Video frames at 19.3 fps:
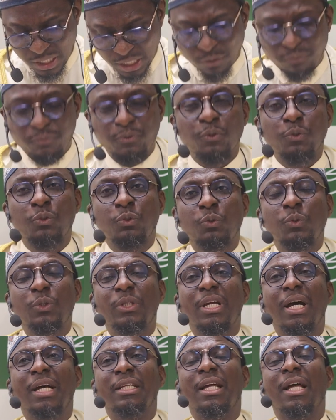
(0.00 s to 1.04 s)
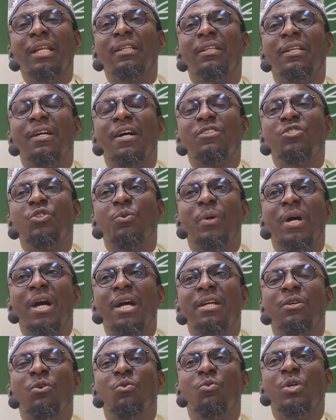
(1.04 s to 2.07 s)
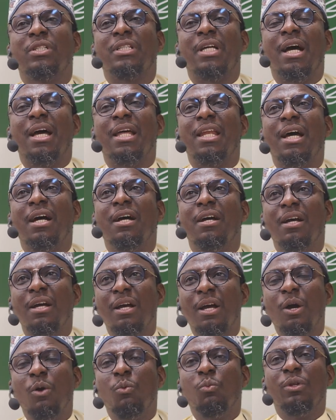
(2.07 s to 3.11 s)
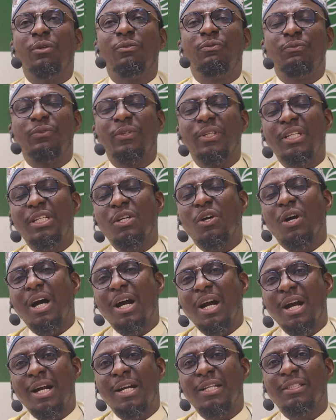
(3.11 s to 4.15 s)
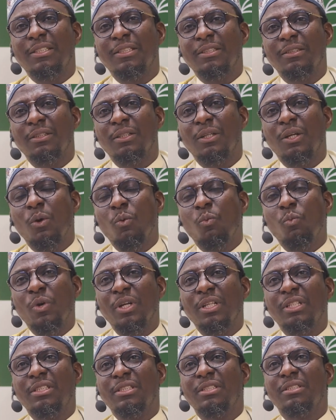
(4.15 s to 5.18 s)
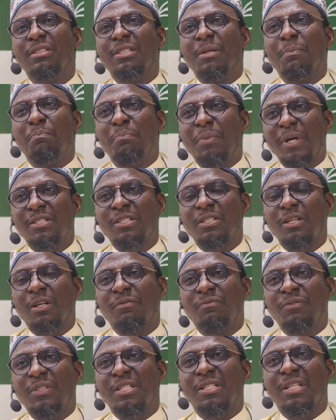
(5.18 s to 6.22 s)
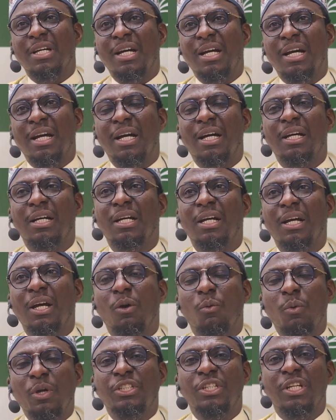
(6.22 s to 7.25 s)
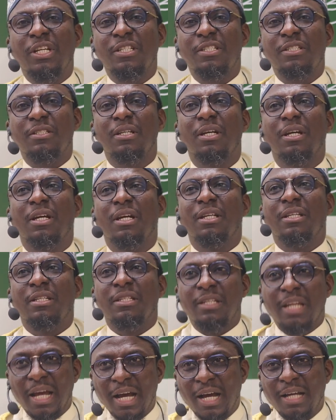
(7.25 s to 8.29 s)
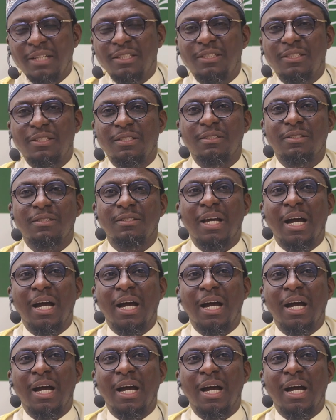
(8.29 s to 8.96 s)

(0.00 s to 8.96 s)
If you do that, Allah subhanahu wa ta'ala will fill your heart with the best of desire, which is that